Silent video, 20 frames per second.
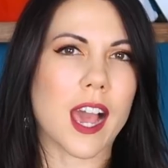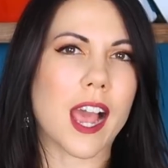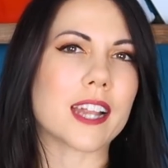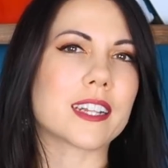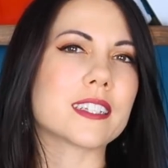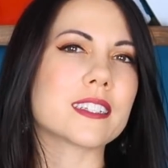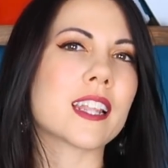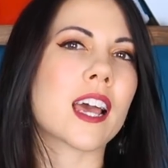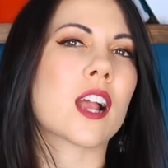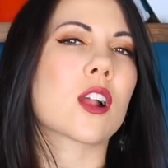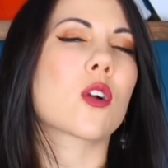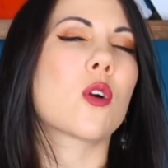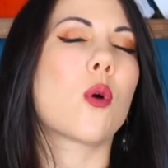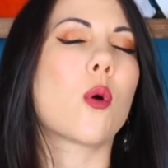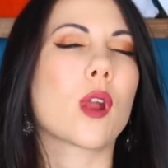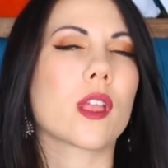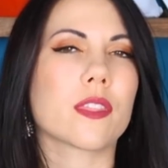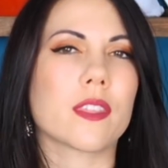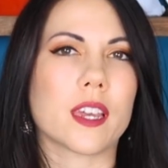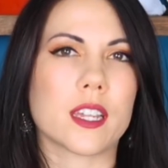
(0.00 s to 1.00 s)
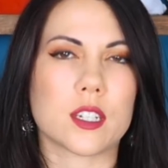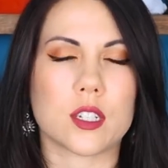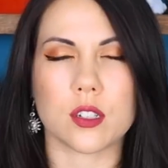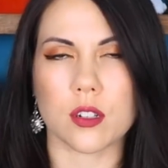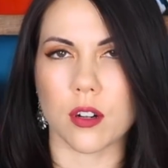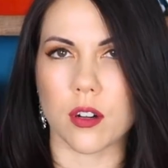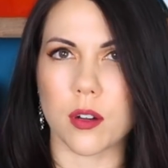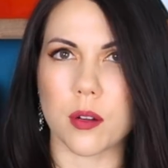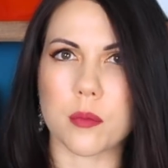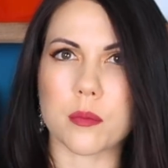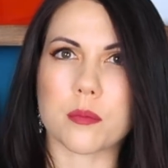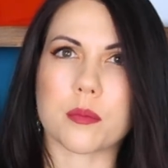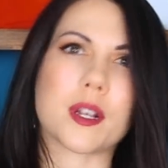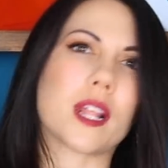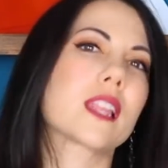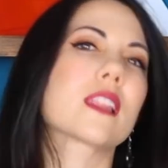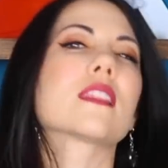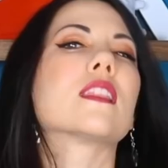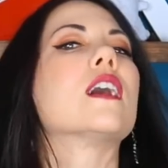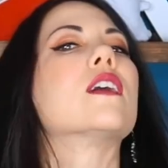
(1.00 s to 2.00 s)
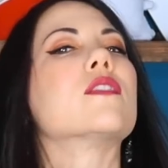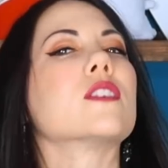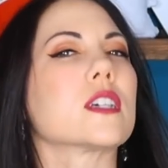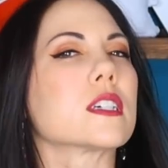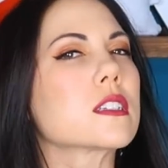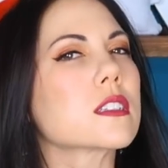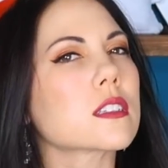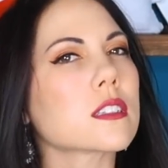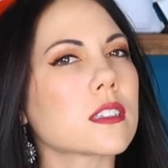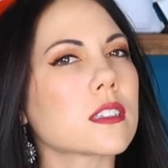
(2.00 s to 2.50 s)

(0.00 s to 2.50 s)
I did not coin that term, but I love it.